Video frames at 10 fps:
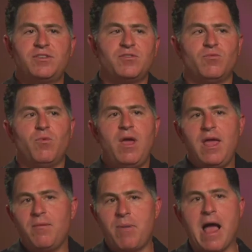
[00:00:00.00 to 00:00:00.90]
This is
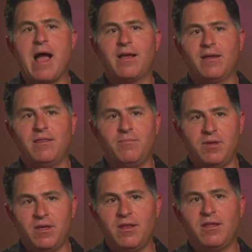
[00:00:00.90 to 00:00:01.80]
way back in
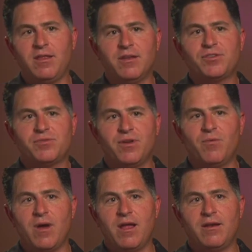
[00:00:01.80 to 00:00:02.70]
the beginning of the
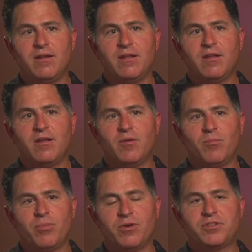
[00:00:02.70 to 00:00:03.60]
industry when
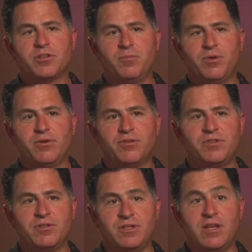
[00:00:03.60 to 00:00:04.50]
personal
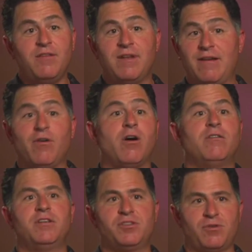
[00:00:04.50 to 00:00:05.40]
computers didn't even have
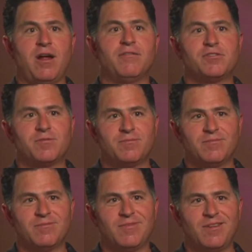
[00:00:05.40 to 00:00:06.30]
hard disk drives.
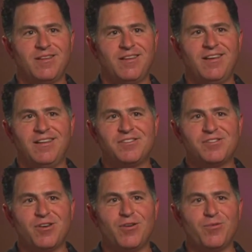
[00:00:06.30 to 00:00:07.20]
And
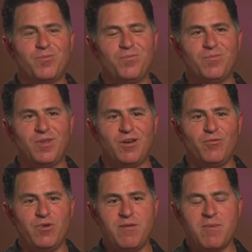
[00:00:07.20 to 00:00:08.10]
so, you
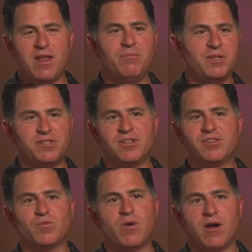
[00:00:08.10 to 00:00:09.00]
know, we made a
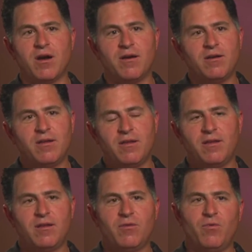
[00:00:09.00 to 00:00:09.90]
business where
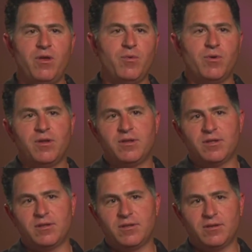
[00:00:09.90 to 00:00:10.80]
we
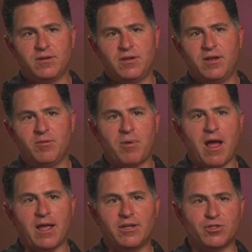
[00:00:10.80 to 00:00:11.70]
would, you know,
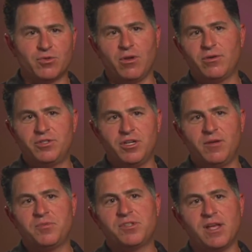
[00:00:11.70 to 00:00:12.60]
buy controller
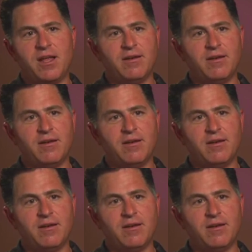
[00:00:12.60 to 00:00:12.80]
chips